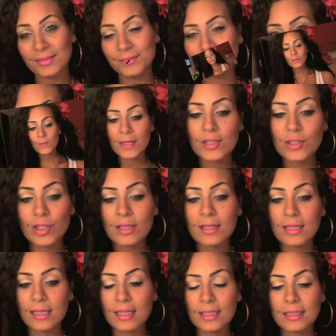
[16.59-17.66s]
First
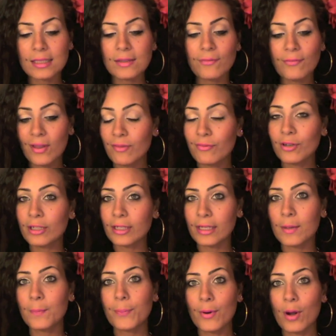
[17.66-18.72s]
question is favorite
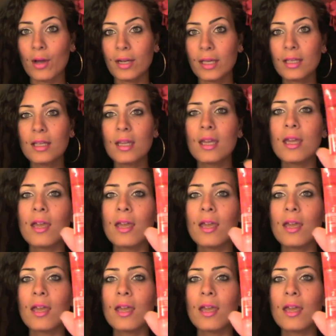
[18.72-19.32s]
lip product.